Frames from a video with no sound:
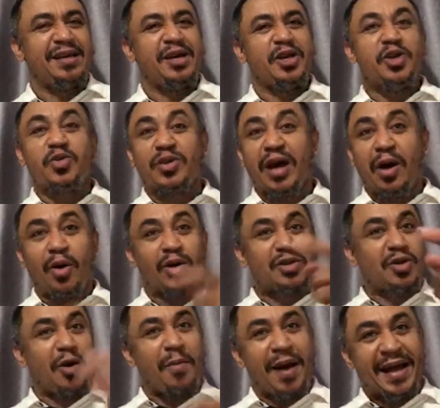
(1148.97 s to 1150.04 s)
You now want to
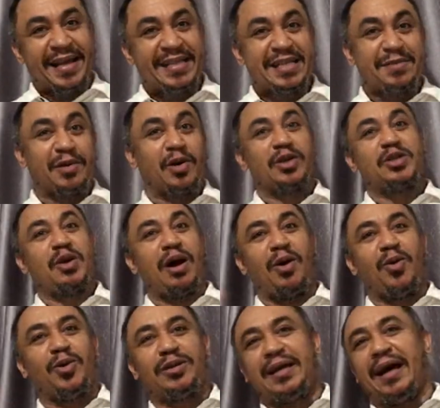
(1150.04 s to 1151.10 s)
come and eat it because you are
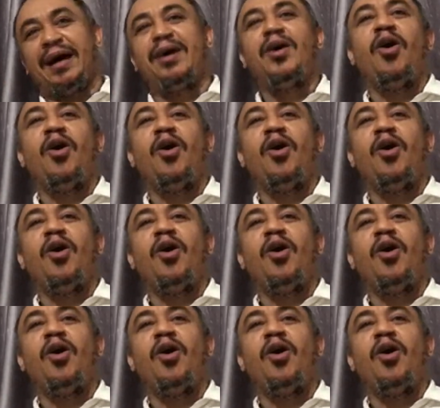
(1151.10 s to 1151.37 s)
older.